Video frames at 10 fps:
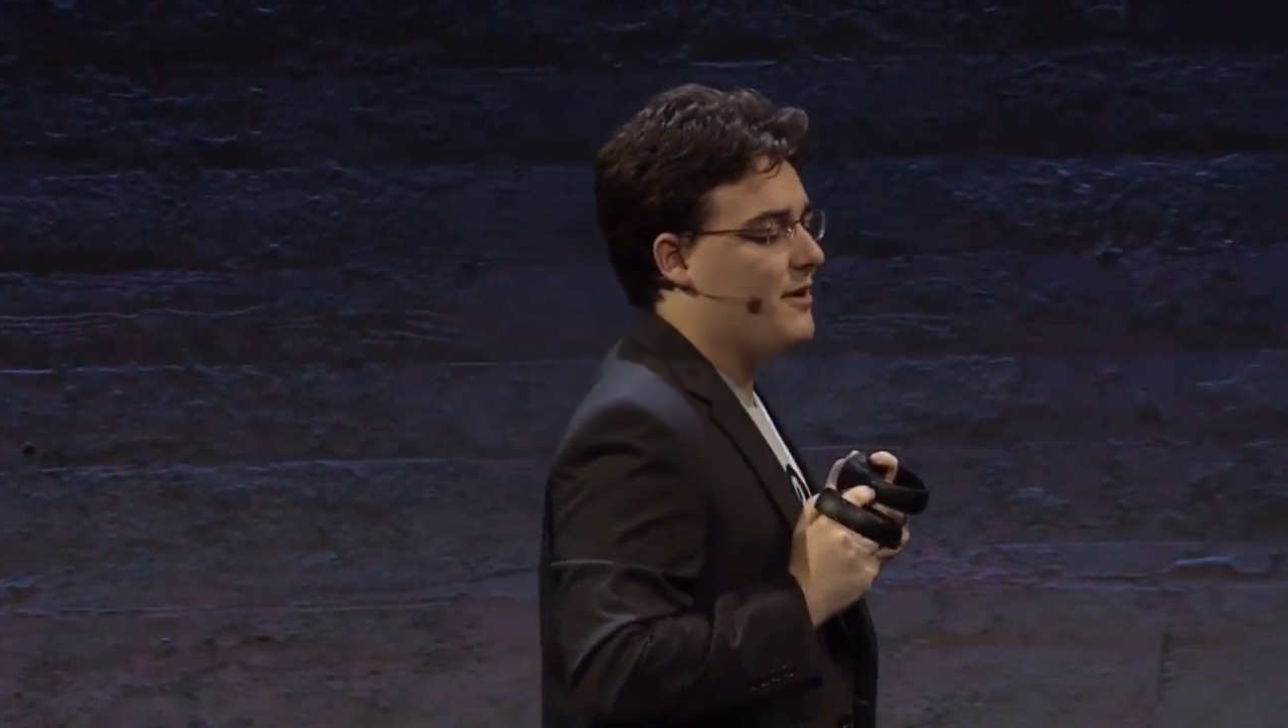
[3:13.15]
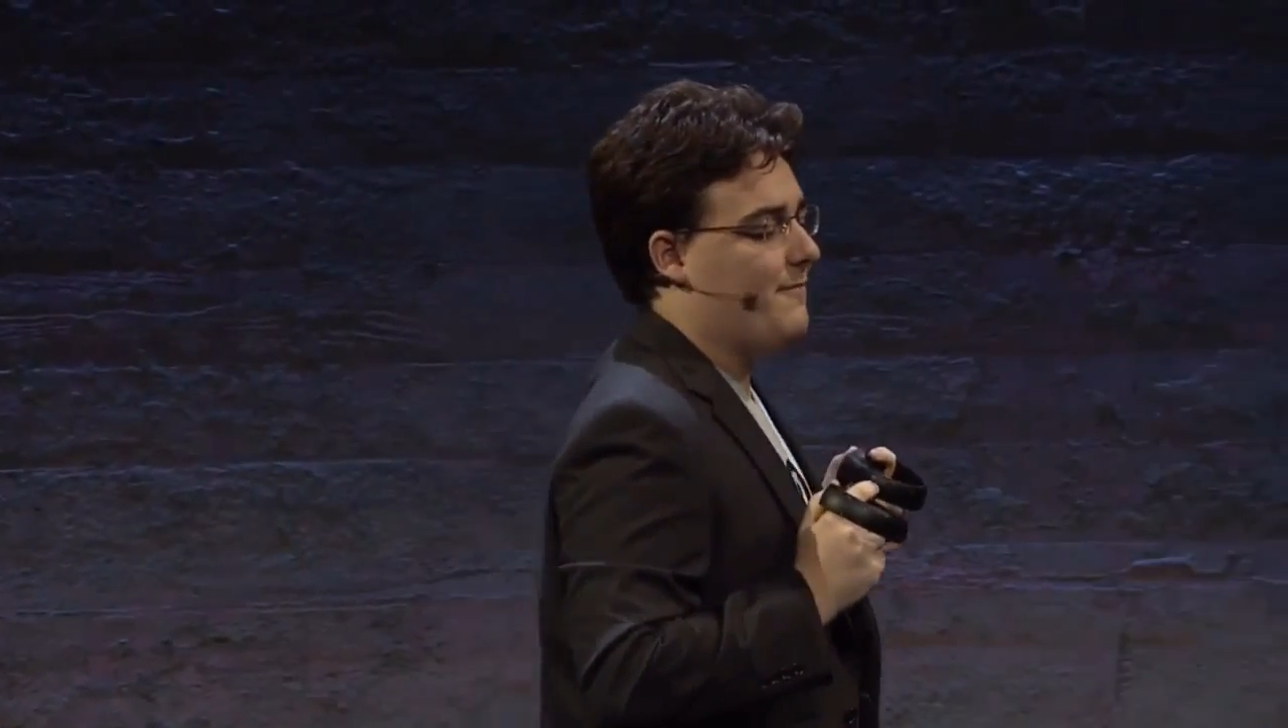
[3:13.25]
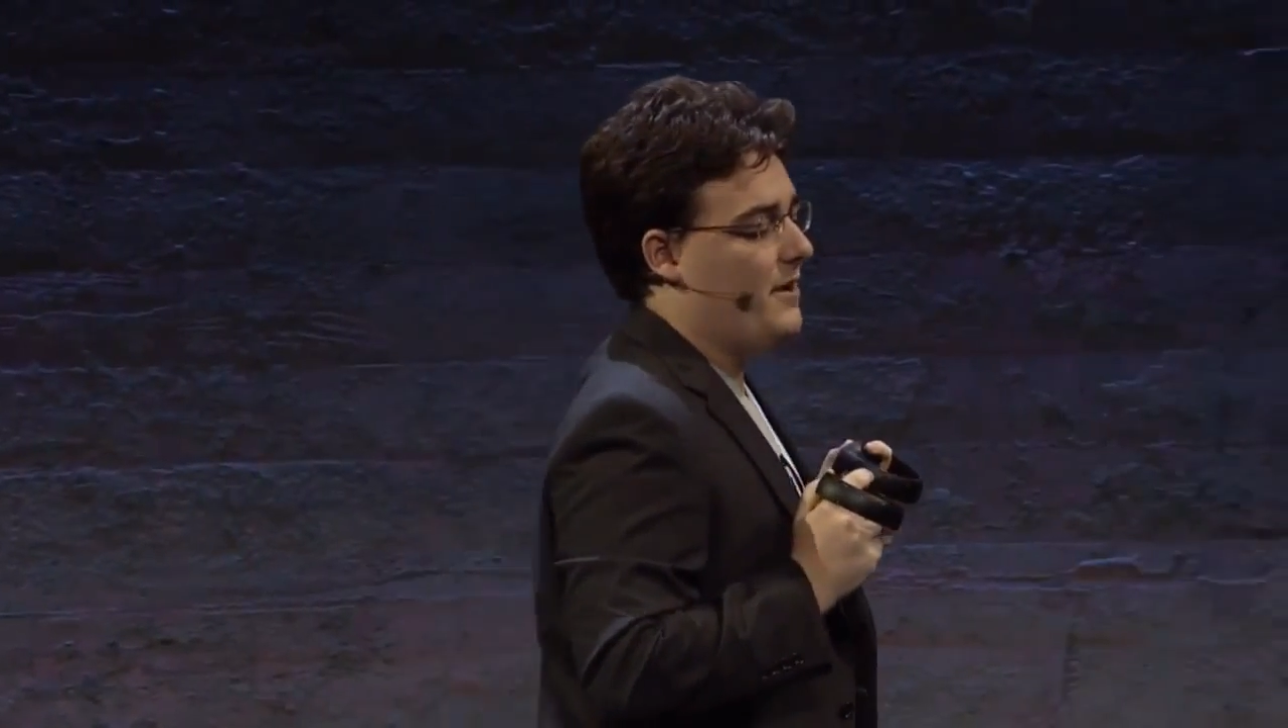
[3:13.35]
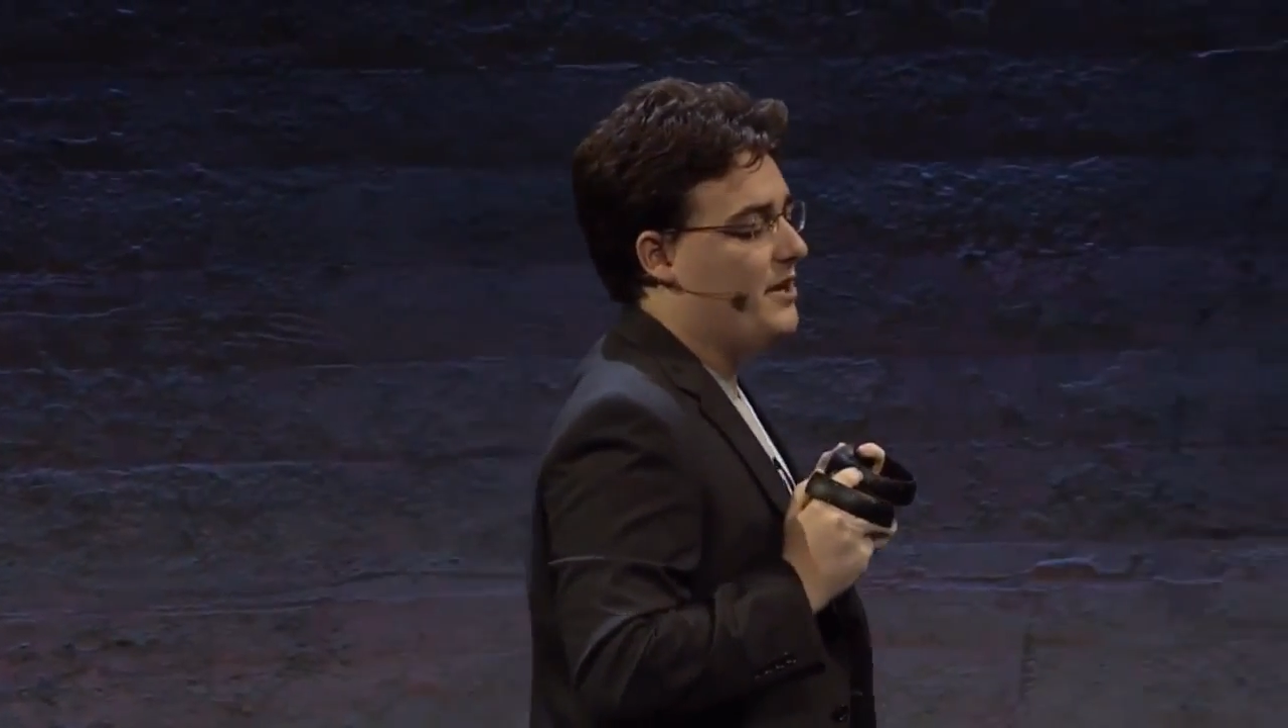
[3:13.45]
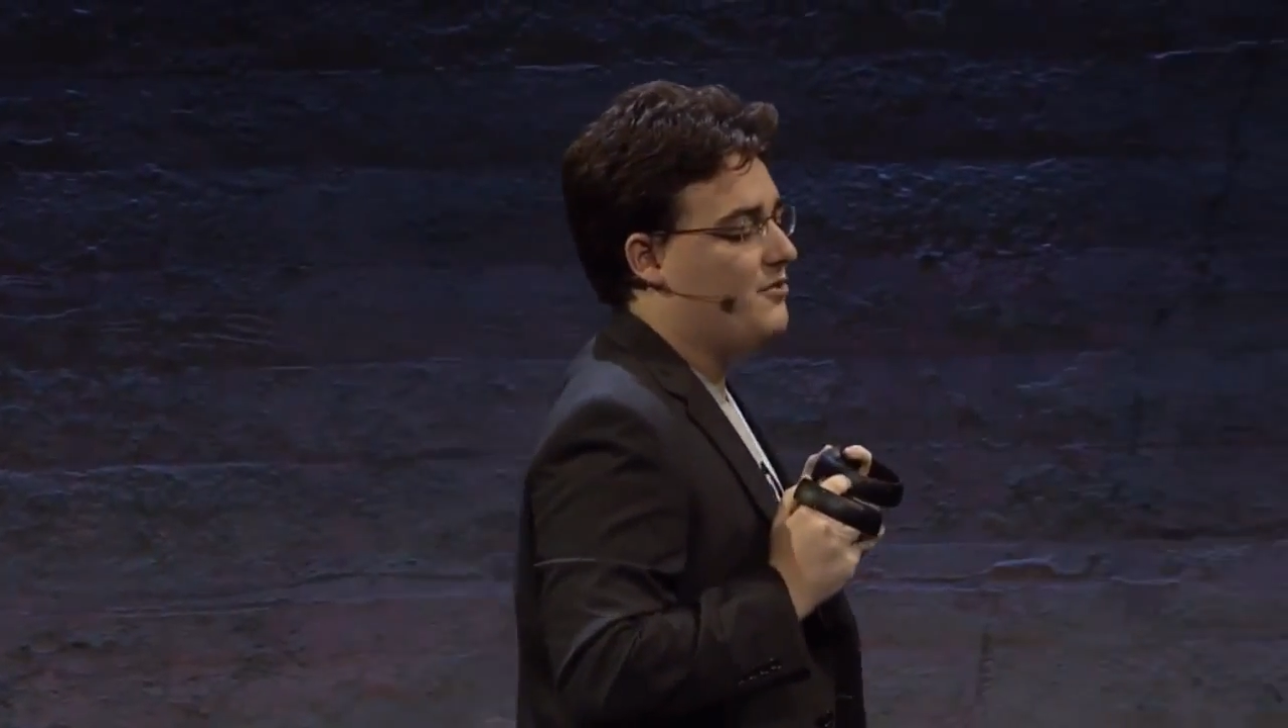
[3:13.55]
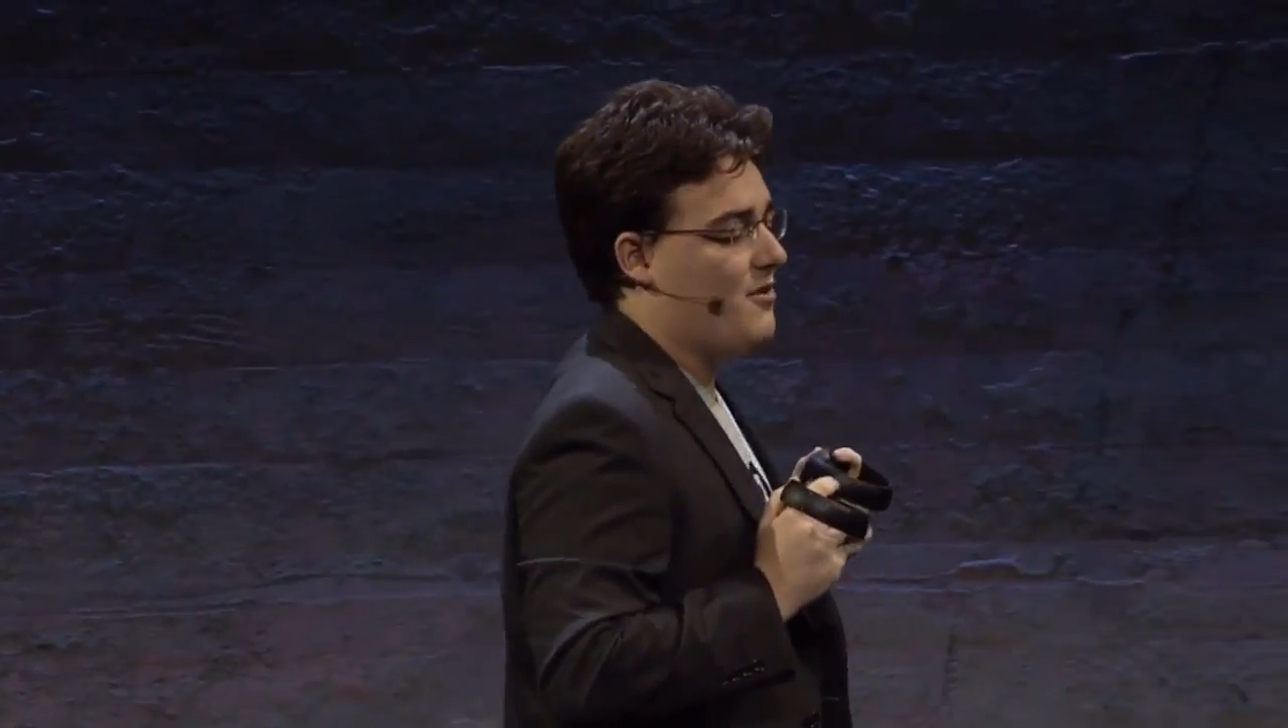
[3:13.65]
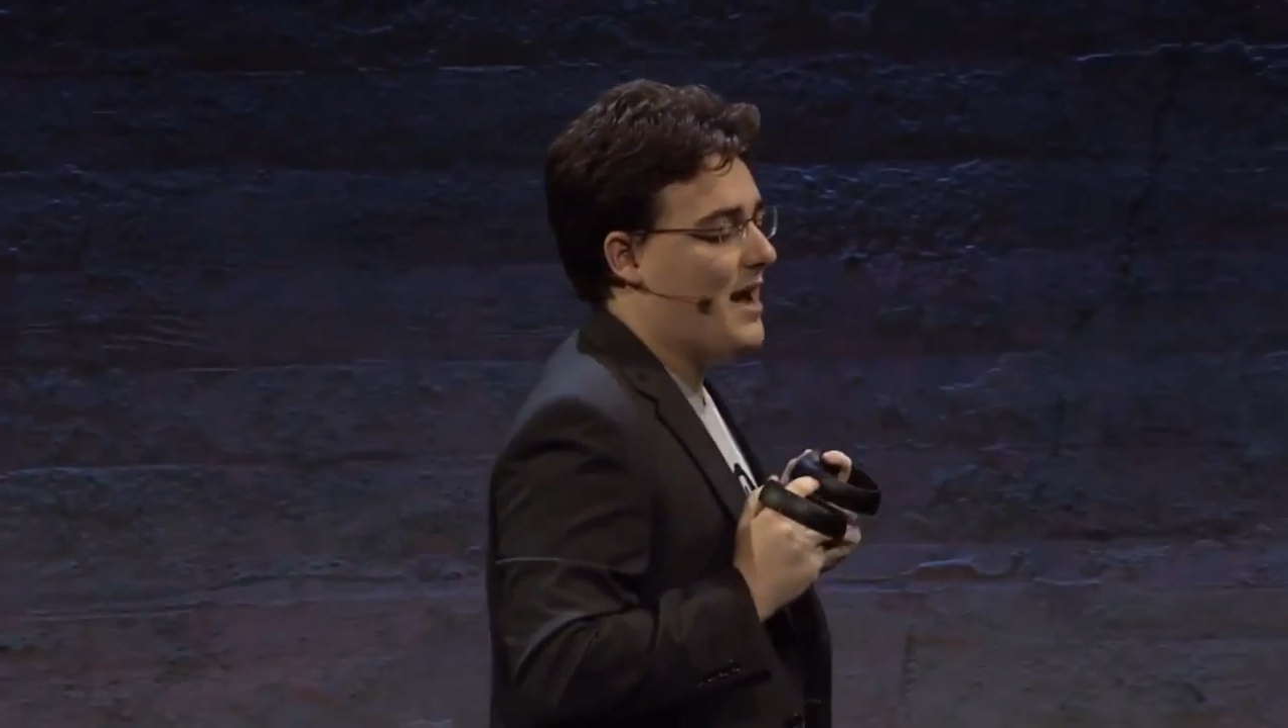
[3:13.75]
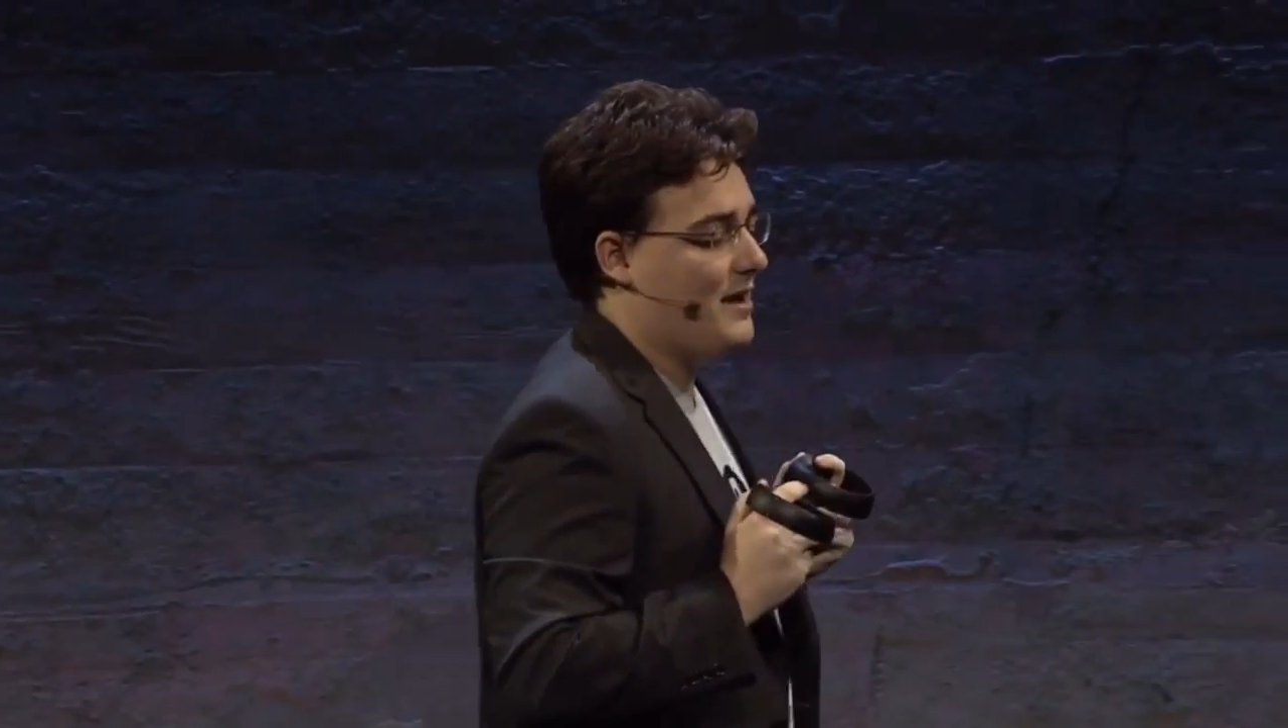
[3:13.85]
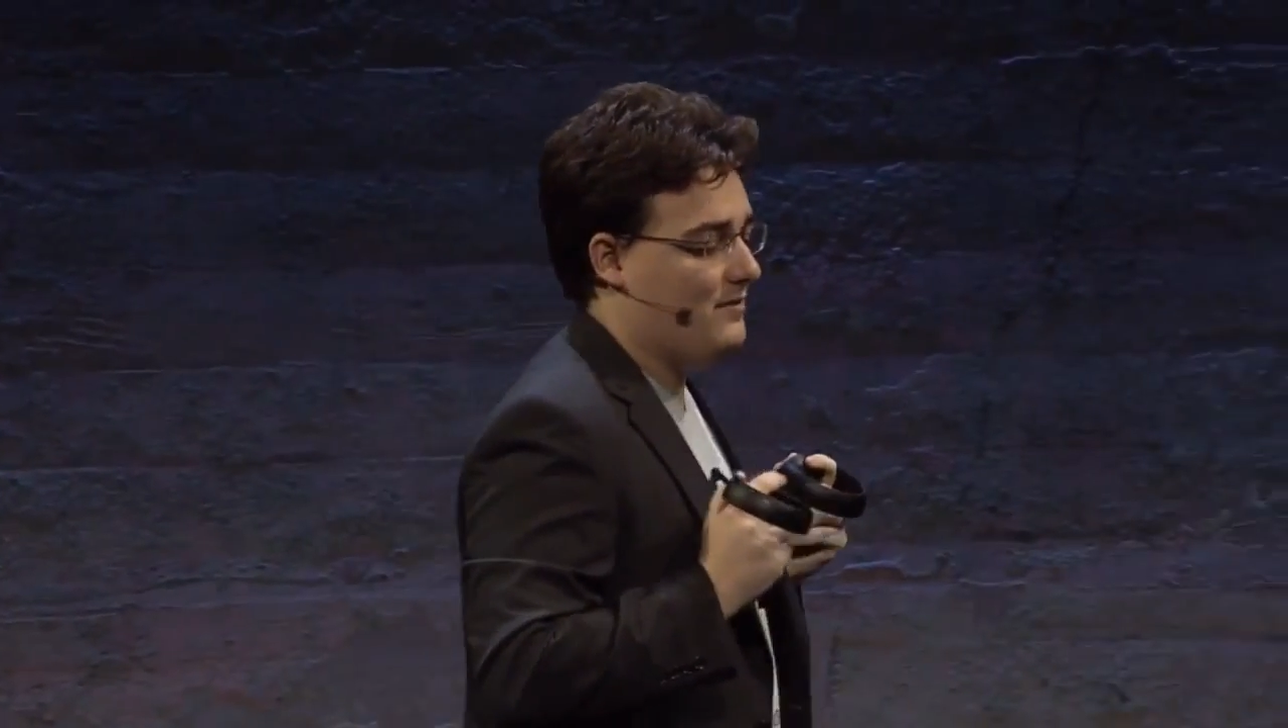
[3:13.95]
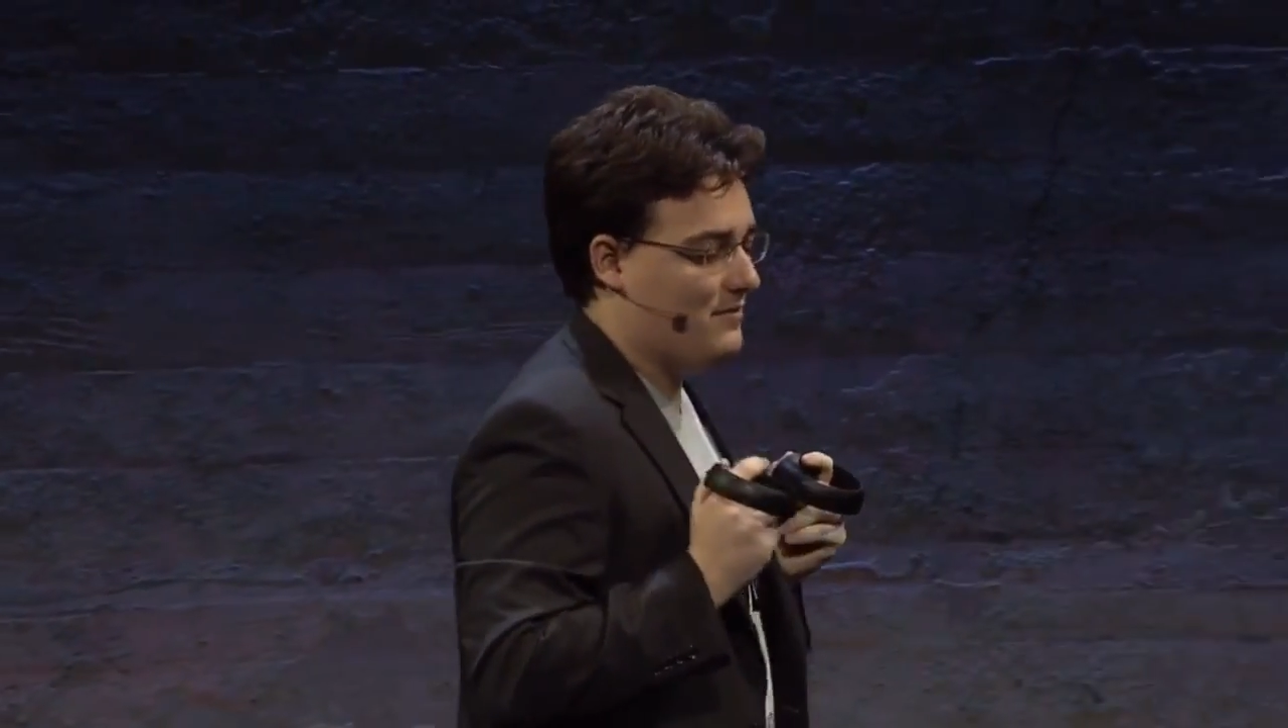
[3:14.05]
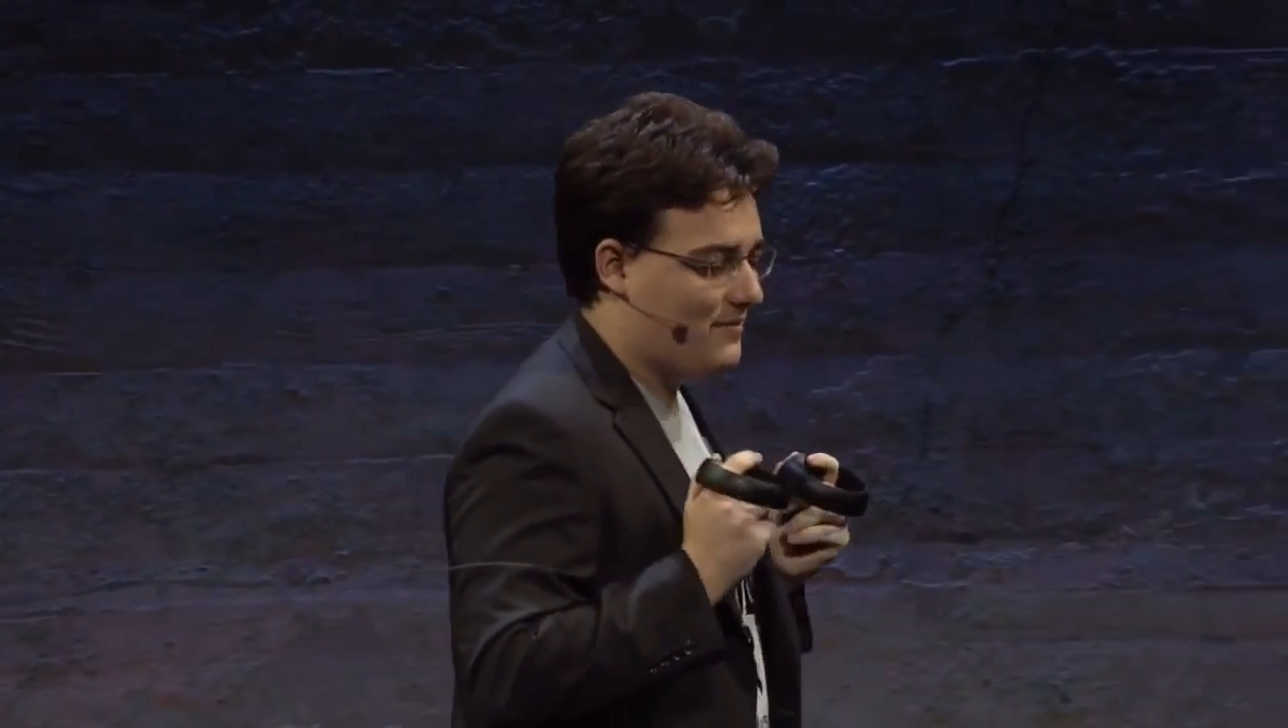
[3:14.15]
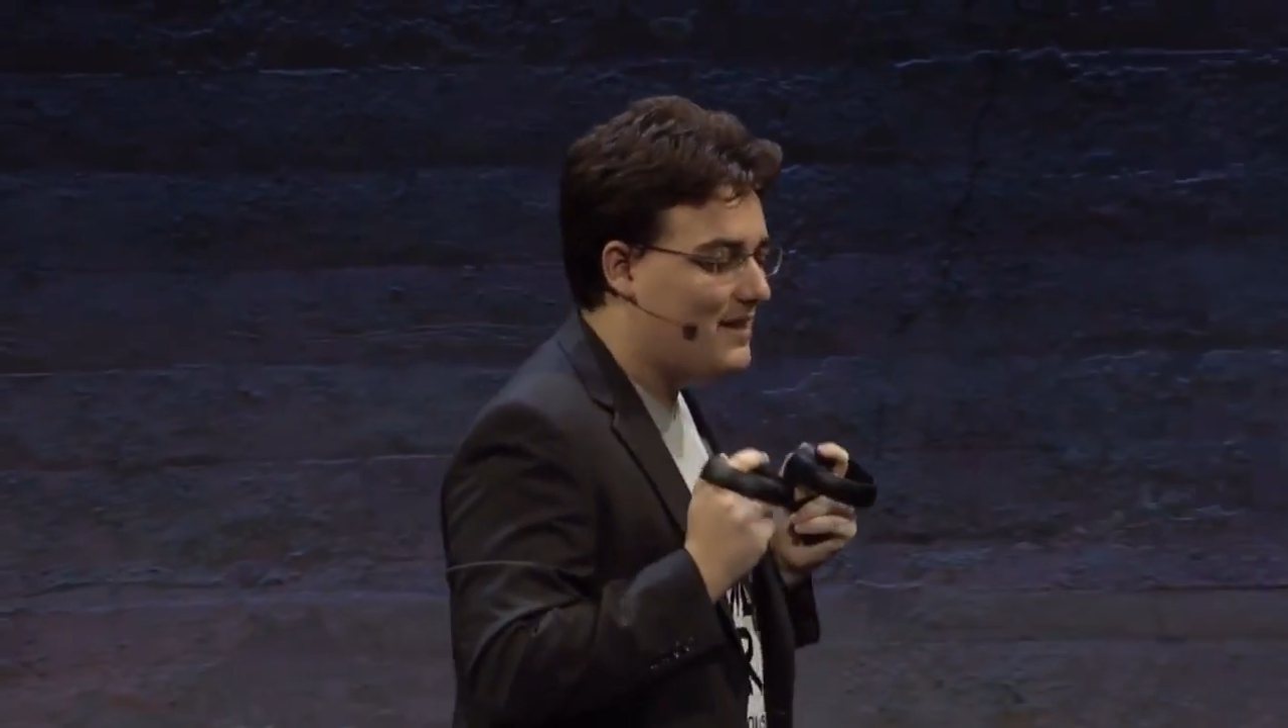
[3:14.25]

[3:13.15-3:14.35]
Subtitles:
of freedom tracking,